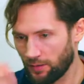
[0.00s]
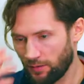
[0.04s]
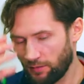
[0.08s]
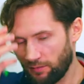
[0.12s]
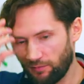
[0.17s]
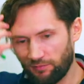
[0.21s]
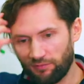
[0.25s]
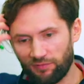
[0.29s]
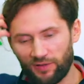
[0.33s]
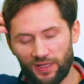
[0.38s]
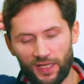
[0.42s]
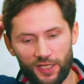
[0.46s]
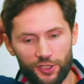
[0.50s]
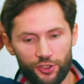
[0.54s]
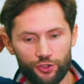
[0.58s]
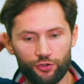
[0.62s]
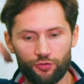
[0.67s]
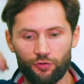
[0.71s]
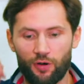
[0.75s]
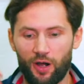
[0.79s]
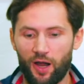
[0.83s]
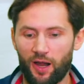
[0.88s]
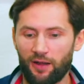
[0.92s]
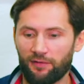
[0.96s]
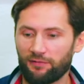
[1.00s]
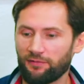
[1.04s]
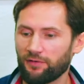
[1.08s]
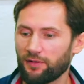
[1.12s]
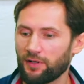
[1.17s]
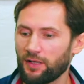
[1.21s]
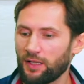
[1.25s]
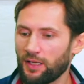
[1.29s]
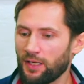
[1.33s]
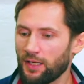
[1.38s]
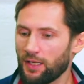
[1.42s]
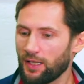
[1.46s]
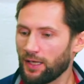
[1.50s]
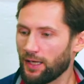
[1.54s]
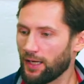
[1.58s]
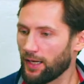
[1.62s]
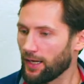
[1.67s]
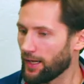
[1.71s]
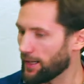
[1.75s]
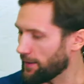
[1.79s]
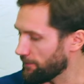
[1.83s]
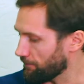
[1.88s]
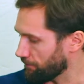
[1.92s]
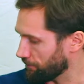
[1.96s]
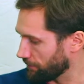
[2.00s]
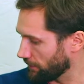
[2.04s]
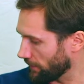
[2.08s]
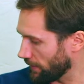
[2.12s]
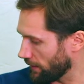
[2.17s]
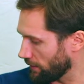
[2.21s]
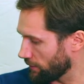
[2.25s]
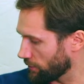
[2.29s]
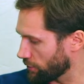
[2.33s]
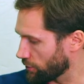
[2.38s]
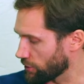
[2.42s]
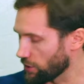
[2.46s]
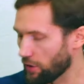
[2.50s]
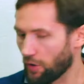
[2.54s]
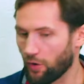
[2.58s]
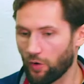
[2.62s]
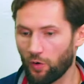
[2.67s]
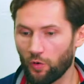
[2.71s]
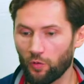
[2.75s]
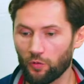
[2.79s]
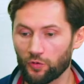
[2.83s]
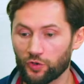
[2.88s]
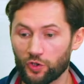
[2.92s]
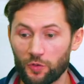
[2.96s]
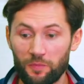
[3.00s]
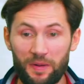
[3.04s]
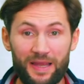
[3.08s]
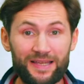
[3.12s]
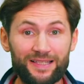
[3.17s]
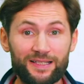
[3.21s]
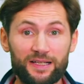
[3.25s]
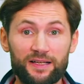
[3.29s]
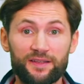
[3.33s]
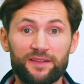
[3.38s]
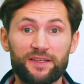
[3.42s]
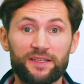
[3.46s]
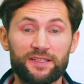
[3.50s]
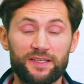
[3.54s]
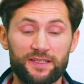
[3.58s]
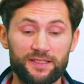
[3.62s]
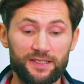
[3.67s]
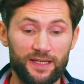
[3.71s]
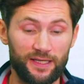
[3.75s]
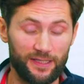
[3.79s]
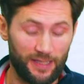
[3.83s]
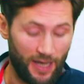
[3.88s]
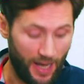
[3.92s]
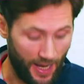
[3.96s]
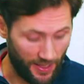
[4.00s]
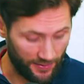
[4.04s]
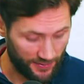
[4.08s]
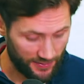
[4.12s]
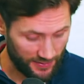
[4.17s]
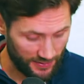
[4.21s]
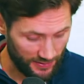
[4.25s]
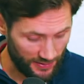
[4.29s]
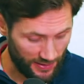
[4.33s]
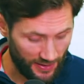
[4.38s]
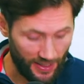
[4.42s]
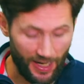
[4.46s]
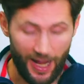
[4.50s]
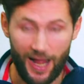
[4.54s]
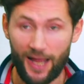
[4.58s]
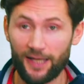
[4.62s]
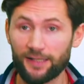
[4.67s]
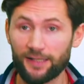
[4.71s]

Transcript: flash drive. So basically this is it. Honestly, I